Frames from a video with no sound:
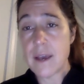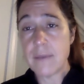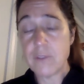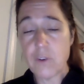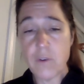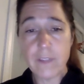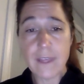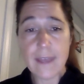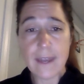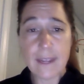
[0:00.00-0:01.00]
So hopefully
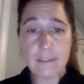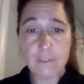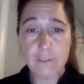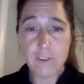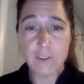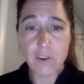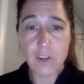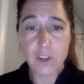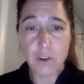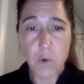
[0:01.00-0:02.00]
that answers
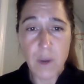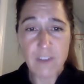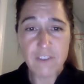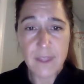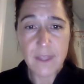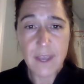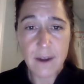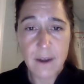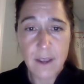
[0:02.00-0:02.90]
your question there.